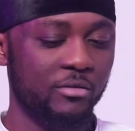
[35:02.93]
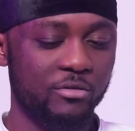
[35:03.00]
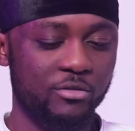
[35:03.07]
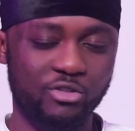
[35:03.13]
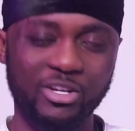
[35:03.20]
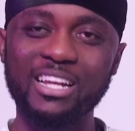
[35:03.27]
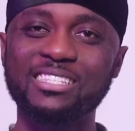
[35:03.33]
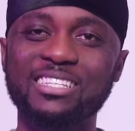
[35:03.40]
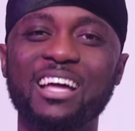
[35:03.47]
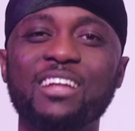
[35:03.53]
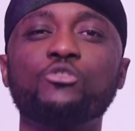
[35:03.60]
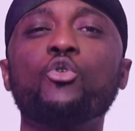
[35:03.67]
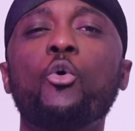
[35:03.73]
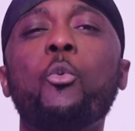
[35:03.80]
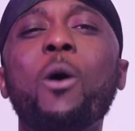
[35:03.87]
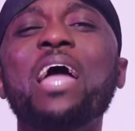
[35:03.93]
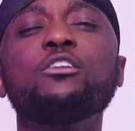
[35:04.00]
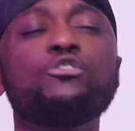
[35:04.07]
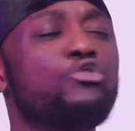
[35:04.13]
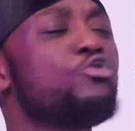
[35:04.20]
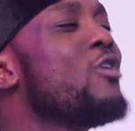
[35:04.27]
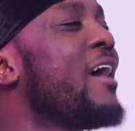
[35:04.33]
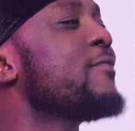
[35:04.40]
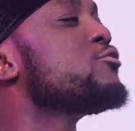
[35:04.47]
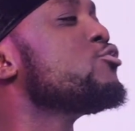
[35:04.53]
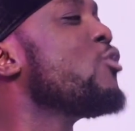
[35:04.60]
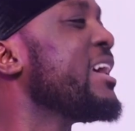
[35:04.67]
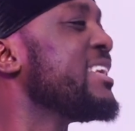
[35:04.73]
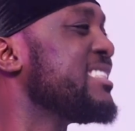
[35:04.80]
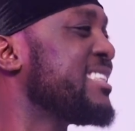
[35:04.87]
You understand? So why do you have to
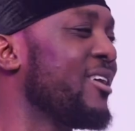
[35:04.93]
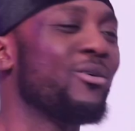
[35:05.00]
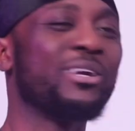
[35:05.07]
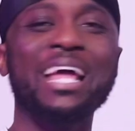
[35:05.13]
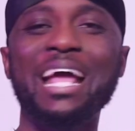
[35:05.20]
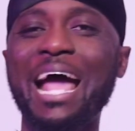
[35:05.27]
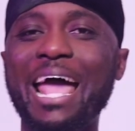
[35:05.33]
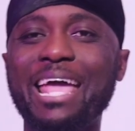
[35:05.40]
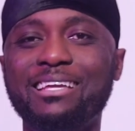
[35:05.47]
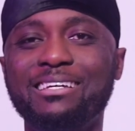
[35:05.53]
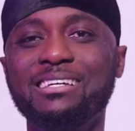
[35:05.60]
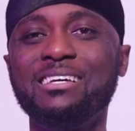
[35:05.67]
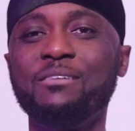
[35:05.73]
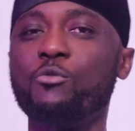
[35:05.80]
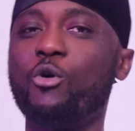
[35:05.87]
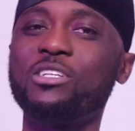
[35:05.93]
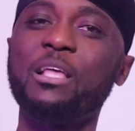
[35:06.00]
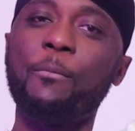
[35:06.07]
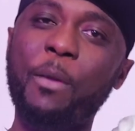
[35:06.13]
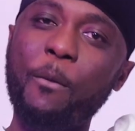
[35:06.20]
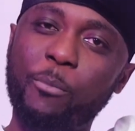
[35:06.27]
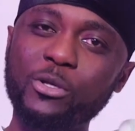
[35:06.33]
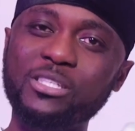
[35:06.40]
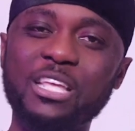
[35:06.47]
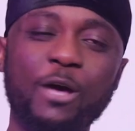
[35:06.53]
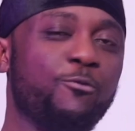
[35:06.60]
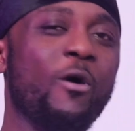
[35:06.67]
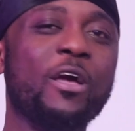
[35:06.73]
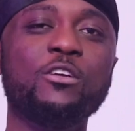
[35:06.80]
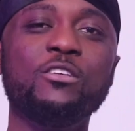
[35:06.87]
go and tell the guy? Because the people
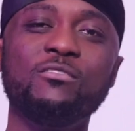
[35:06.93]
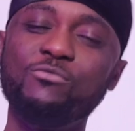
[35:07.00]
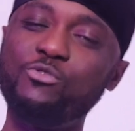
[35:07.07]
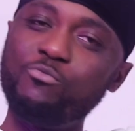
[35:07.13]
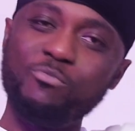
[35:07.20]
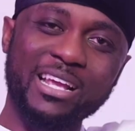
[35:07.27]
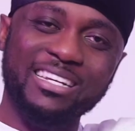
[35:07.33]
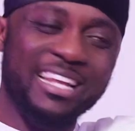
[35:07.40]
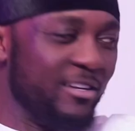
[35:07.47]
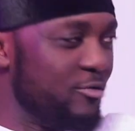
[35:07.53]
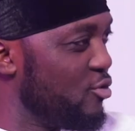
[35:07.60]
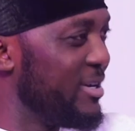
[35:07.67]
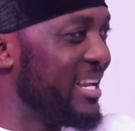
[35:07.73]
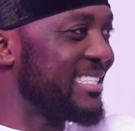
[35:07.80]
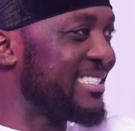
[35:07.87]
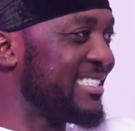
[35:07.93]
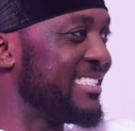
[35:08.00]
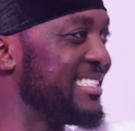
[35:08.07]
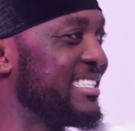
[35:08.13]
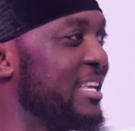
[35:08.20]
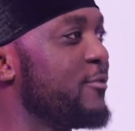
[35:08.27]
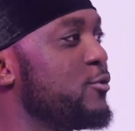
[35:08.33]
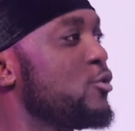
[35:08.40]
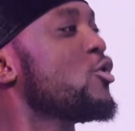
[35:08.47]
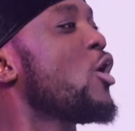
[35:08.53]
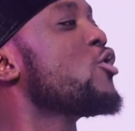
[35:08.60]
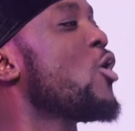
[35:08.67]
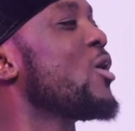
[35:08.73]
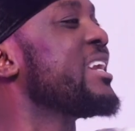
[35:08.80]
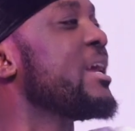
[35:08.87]
self where you make them do that sin self, you
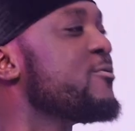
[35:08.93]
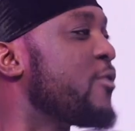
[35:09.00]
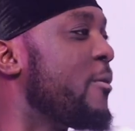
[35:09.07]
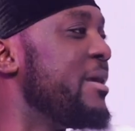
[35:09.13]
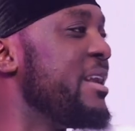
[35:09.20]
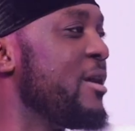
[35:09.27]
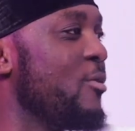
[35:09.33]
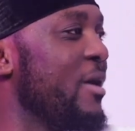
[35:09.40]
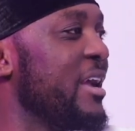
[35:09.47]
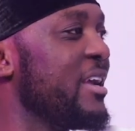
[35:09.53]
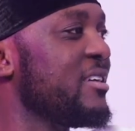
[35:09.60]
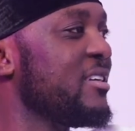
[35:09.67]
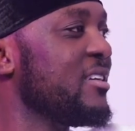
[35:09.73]
don't know them from anywhere.